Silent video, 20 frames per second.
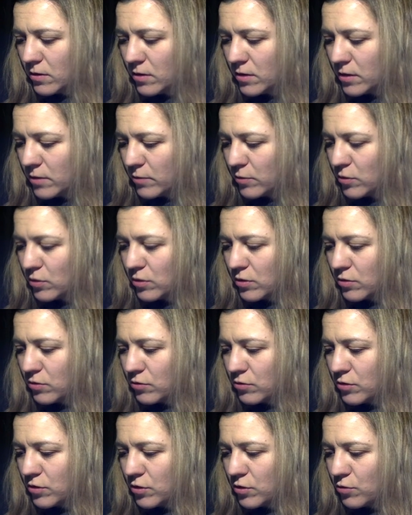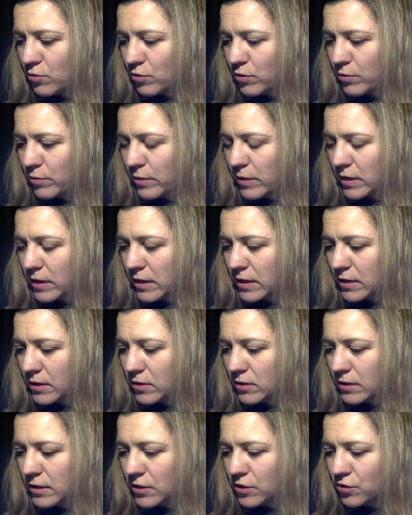And I'm going to continue with my
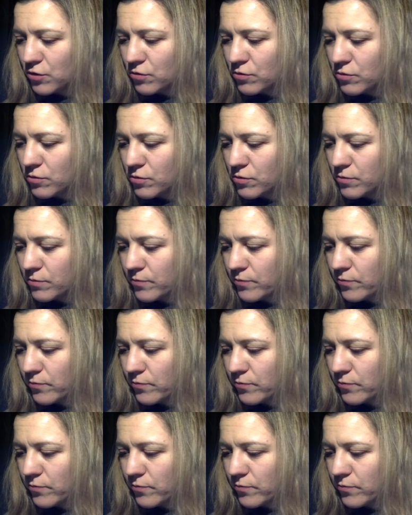calculations.